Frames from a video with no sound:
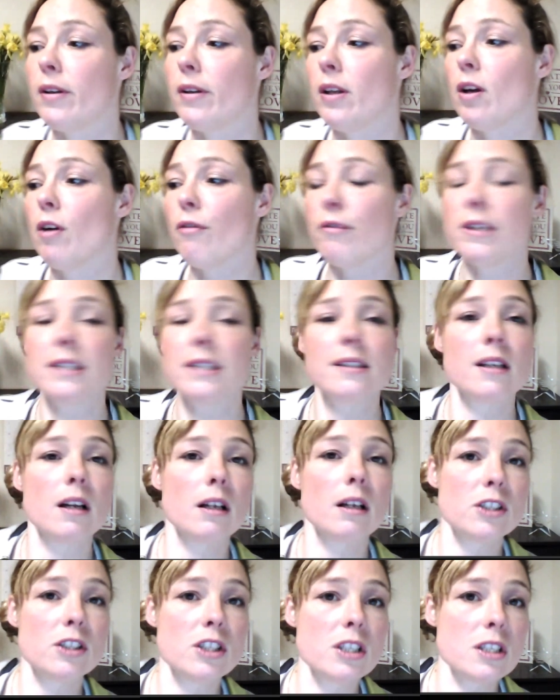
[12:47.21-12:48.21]
the office and
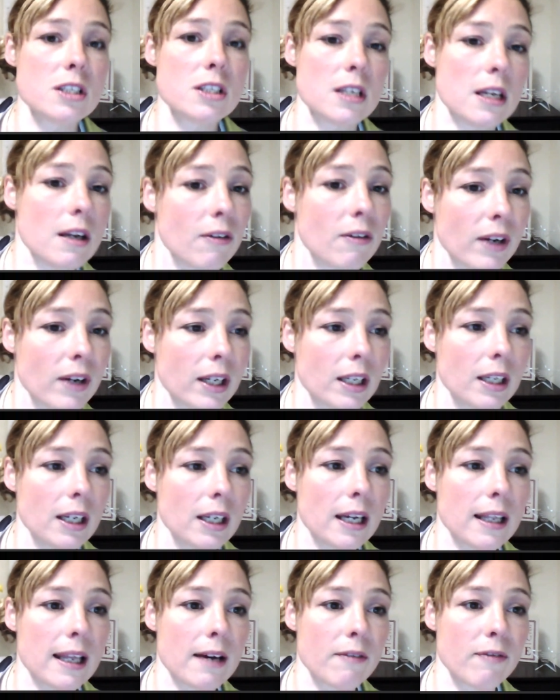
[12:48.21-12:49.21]
I'll just see if I can
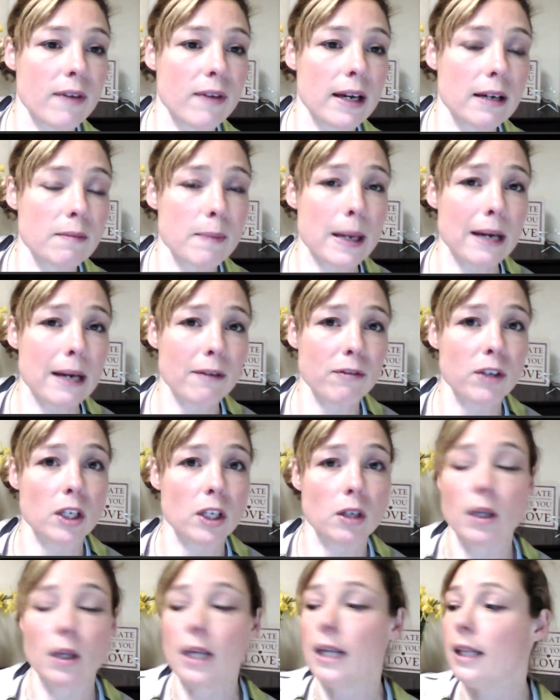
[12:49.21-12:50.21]
get that back for
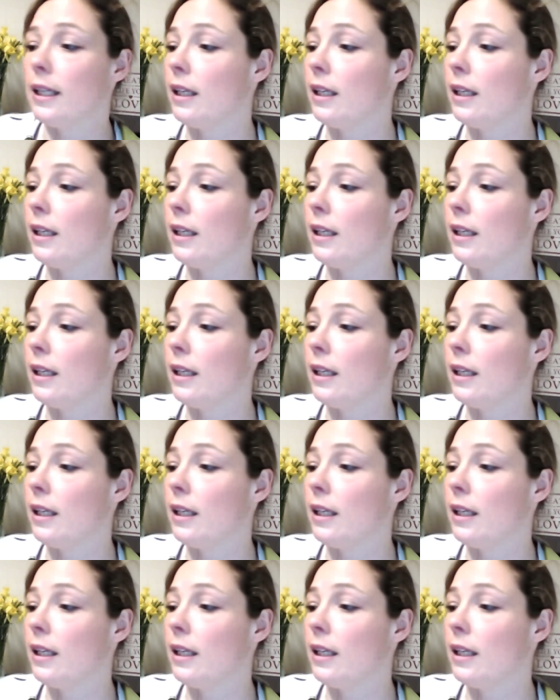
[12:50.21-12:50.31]
you.